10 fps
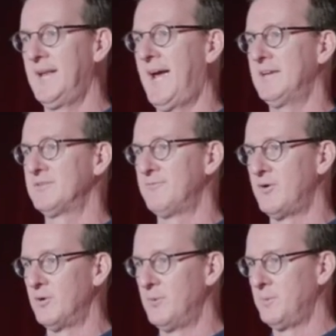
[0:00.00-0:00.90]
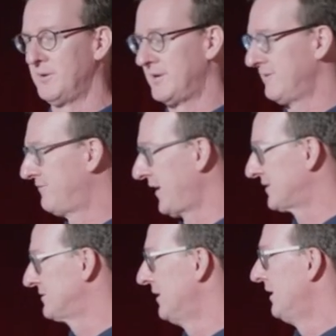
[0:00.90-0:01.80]
that has the vulnerability
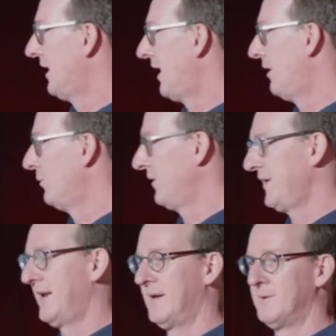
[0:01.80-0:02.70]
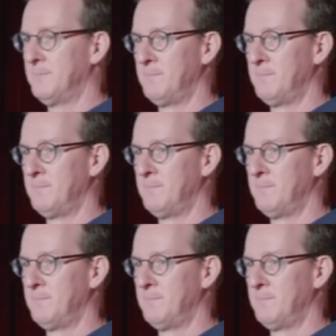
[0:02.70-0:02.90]
fix uh, within it.